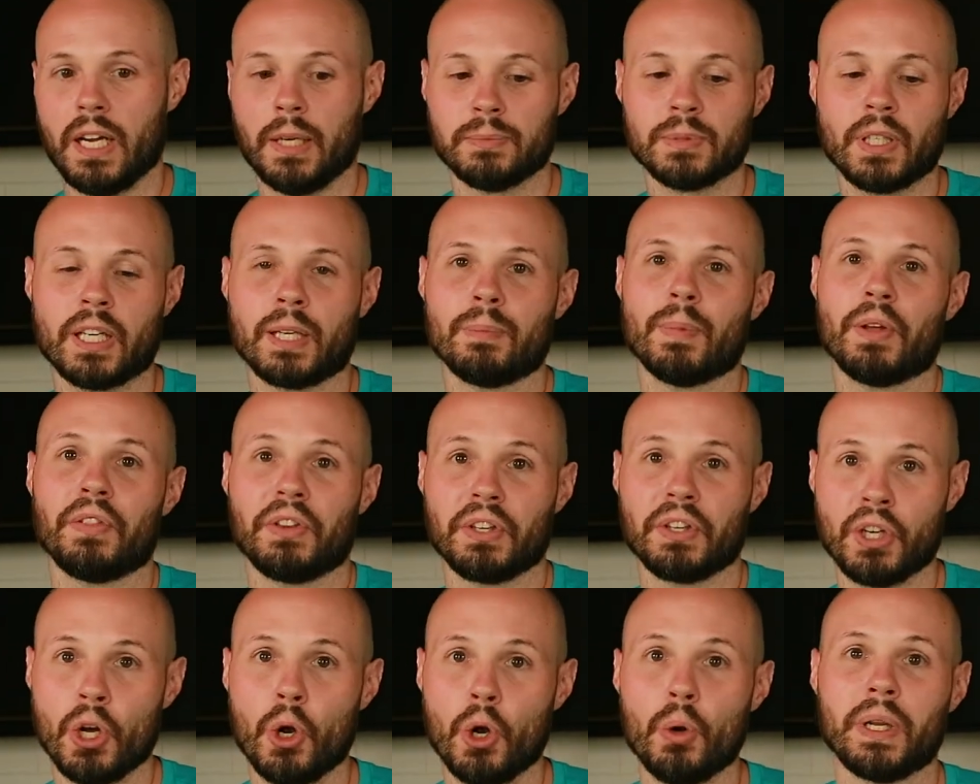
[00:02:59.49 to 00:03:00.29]
I'm talking about
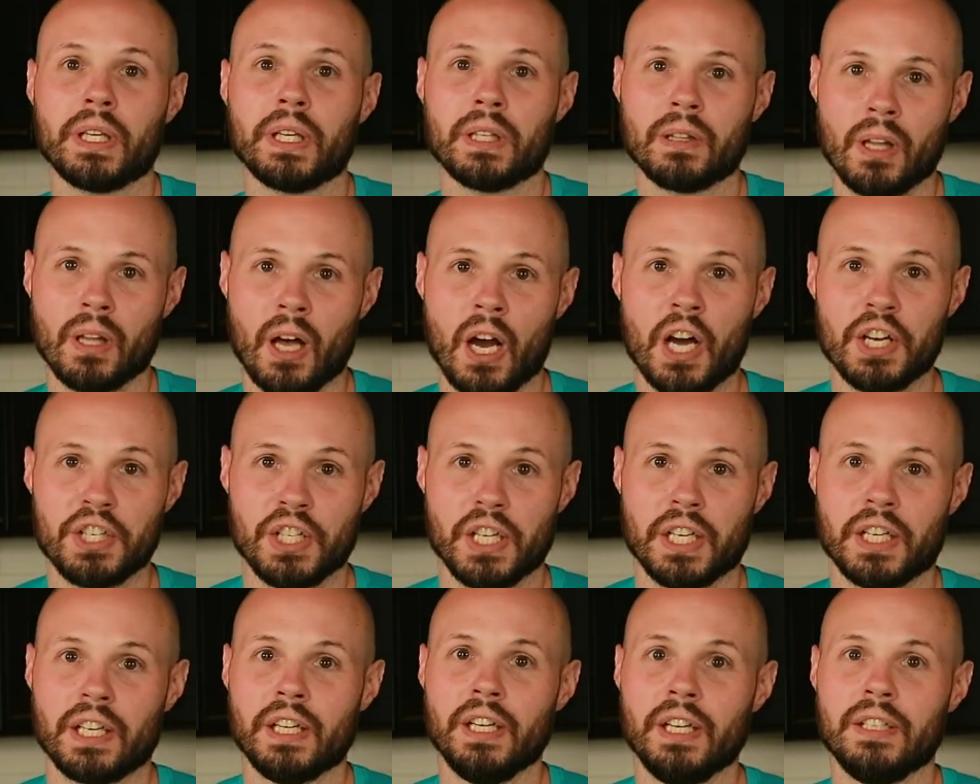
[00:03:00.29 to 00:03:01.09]
the coding
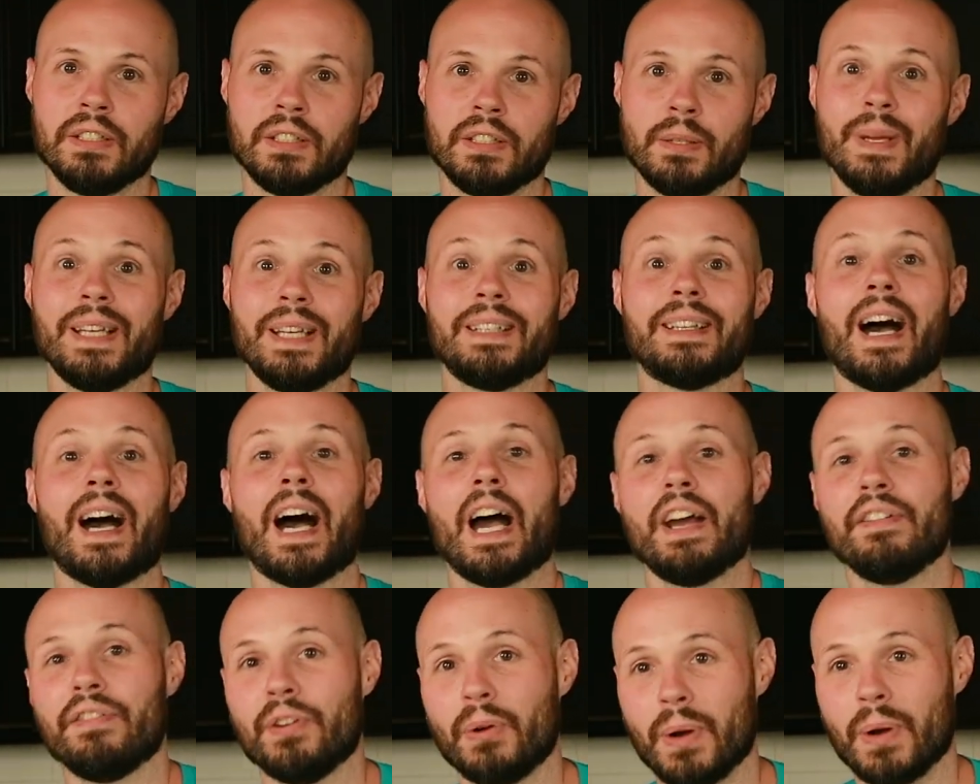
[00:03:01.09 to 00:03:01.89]
logic to make the
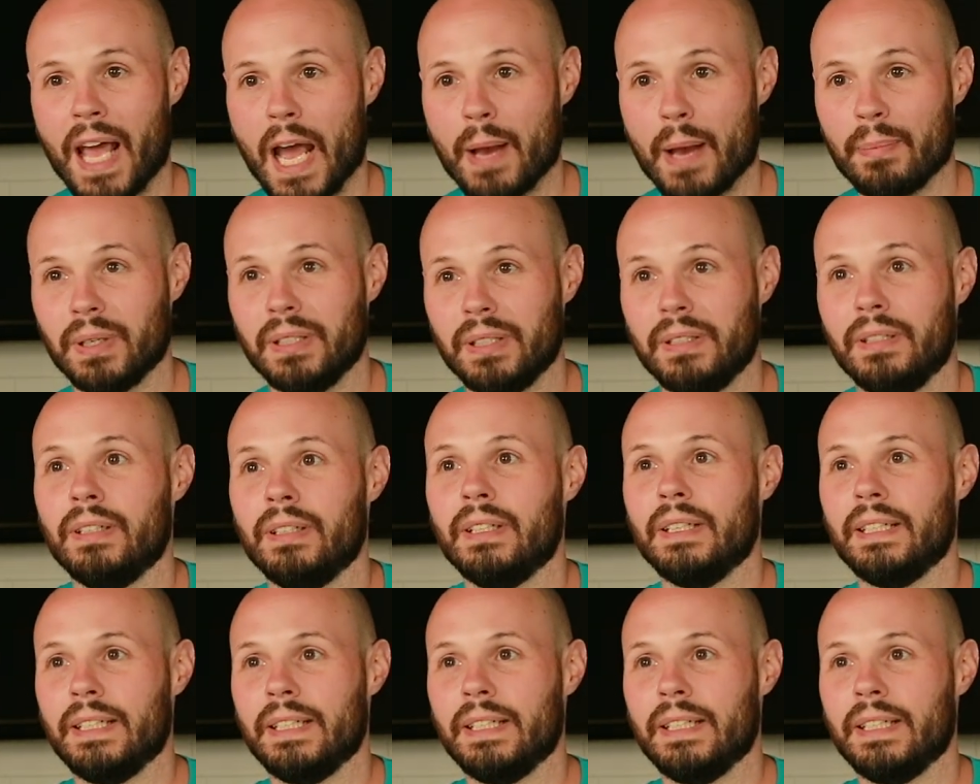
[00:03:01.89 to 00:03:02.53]
iPhone happen